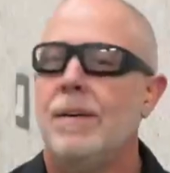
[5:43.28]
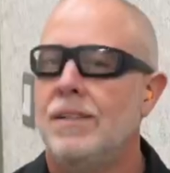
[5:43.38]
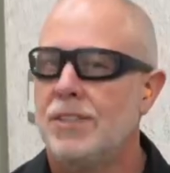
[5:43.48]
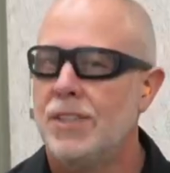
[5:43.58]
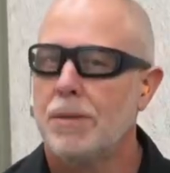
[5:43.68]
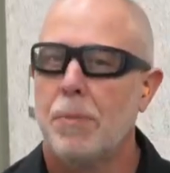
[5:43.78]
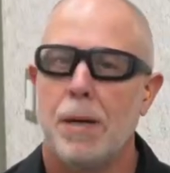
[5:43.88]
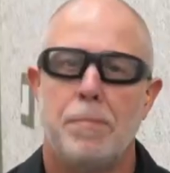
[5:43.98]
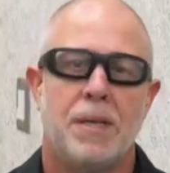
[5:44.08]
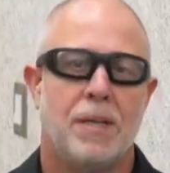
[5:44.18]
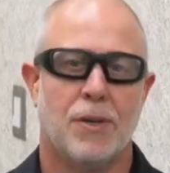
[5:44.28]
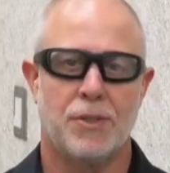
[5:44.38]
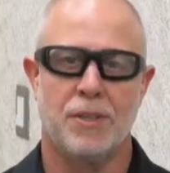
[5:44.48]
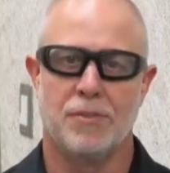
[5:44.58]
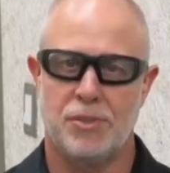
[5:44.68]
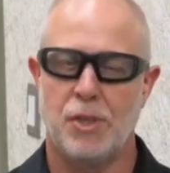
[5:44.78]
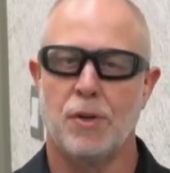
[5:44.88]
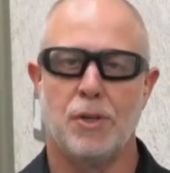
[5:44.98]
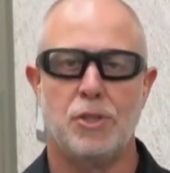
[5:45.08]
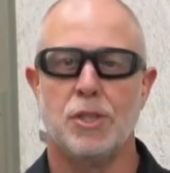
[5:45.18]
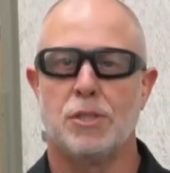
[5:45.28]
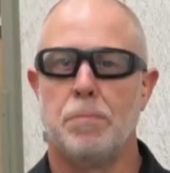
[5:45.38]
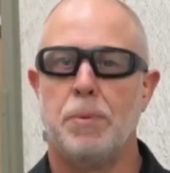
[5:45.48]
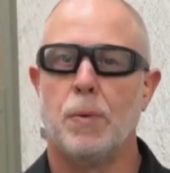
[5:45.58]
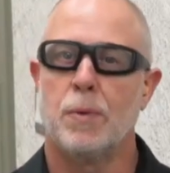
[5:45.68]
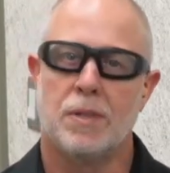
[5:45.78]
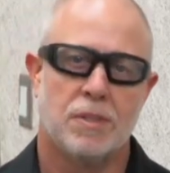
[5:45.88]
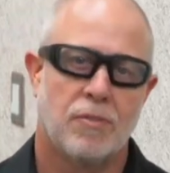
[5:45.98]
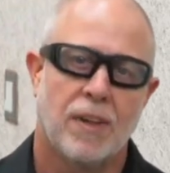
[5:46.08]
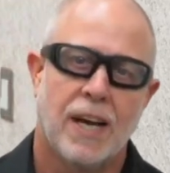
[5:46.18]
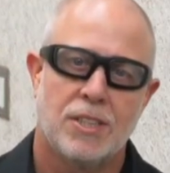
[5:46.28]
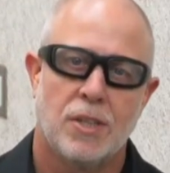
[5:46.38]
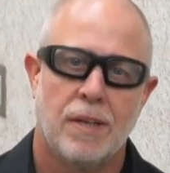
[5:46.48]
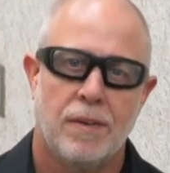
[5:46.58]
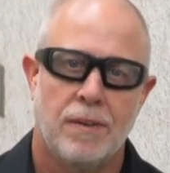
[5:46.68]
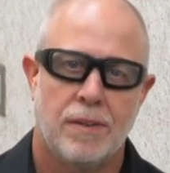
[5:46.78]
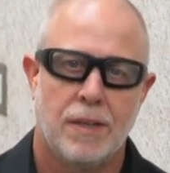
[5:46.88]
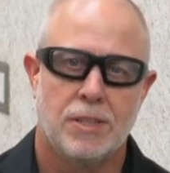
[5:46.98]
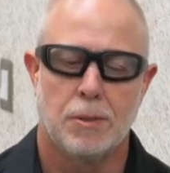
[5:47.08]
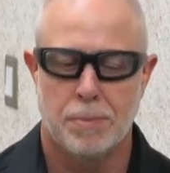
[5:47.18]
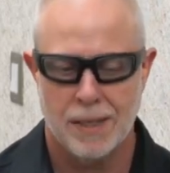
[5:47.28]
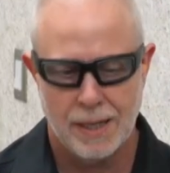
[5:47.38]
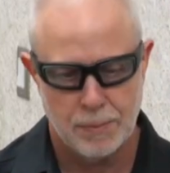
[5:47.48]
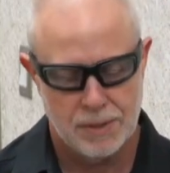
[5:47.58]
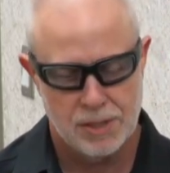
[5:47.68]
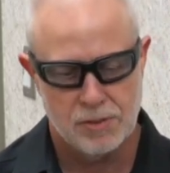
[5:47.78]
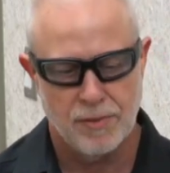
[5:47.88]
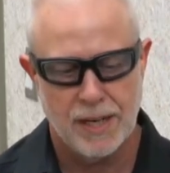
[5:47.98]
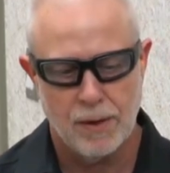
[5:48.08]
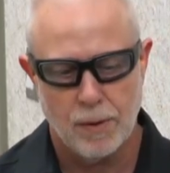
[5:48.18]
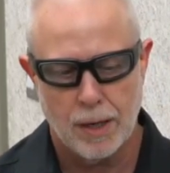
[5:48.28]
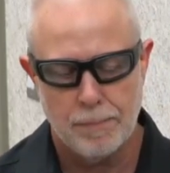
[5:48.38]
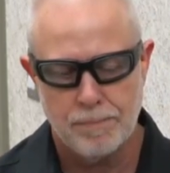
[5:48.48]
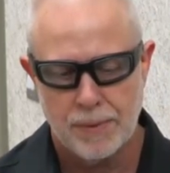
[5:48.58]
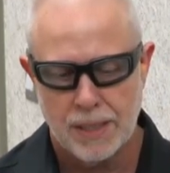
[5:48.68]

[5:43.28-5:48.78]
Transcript: Sig might be guilty of steering just a bit with this flash hider that they supply with this firearm.